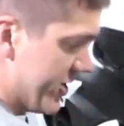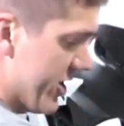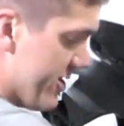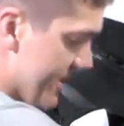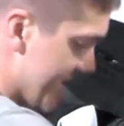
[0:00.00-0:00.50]

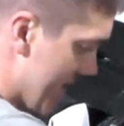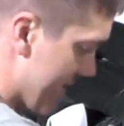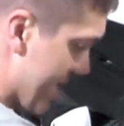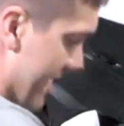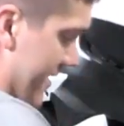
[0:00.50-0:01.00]
dirt and
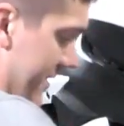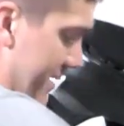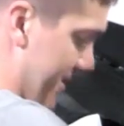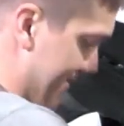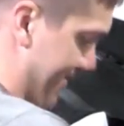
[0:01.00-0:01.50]
stuff out of
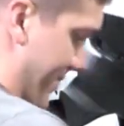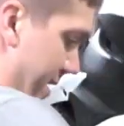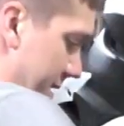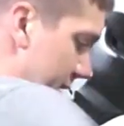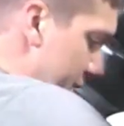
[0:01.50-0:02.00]

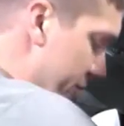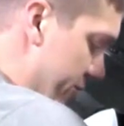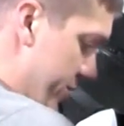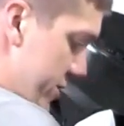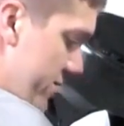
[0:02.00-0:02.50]
the
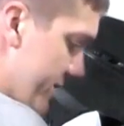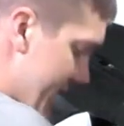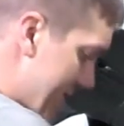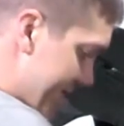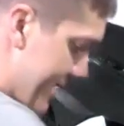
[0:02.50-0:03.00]
grooves
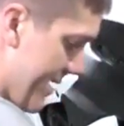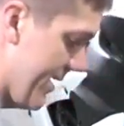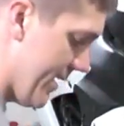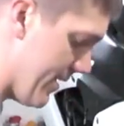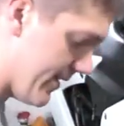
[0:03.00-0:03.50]
and
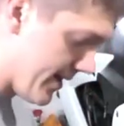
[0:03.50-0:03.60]
everything. And then